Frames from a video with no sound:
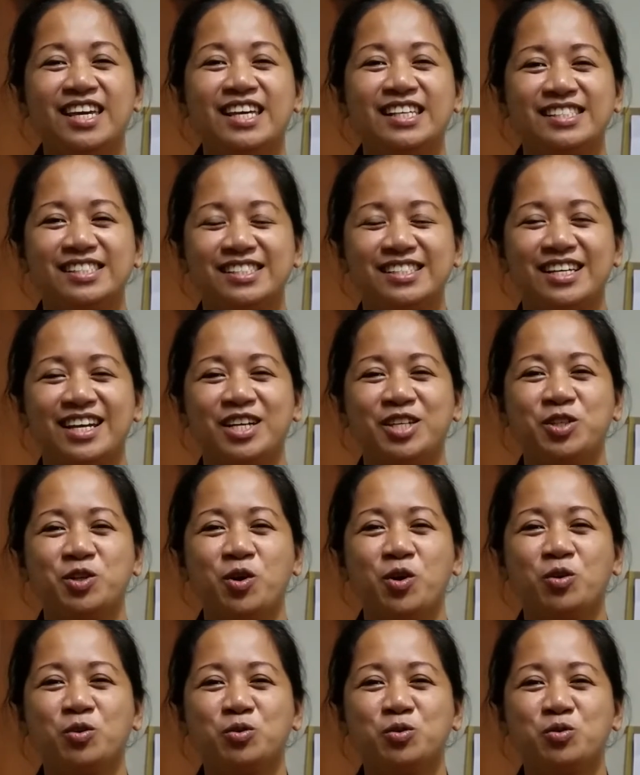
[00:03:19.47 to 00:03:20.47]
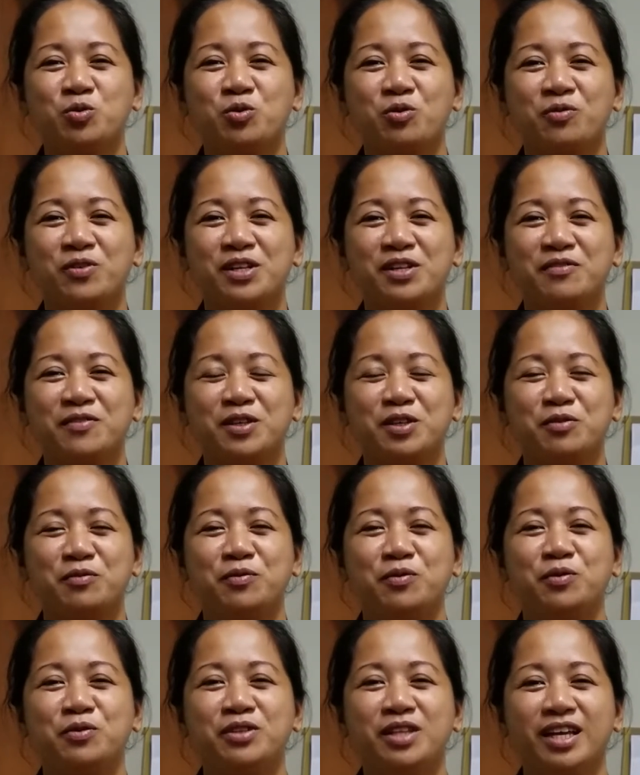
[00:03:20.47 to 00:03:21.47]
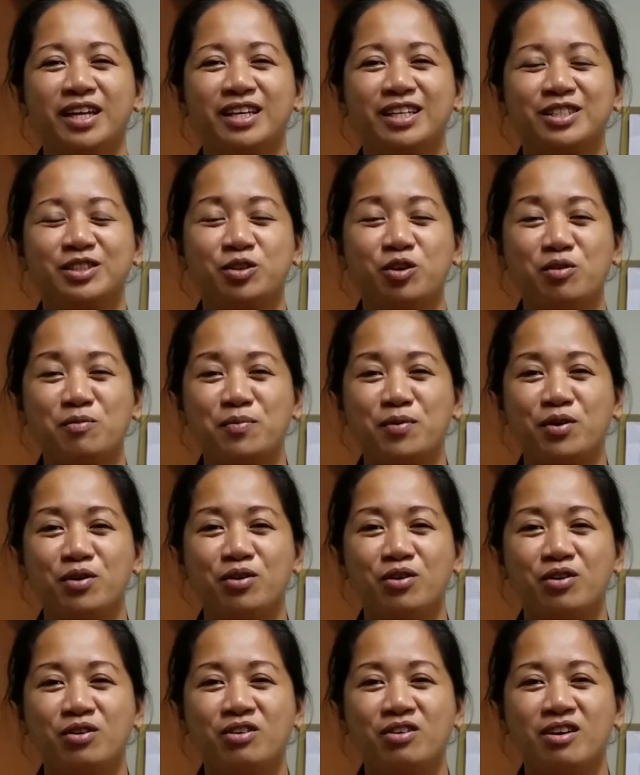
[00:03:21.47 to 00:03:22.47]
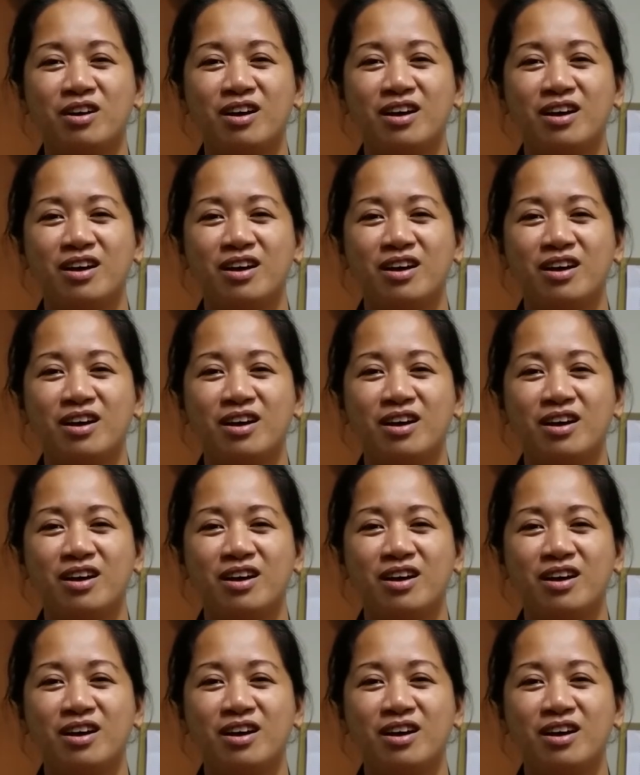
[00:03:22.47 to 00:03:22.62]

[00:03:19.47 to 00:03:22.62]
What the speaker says: Yes, sir. I know how to cook Filipino food like adobo,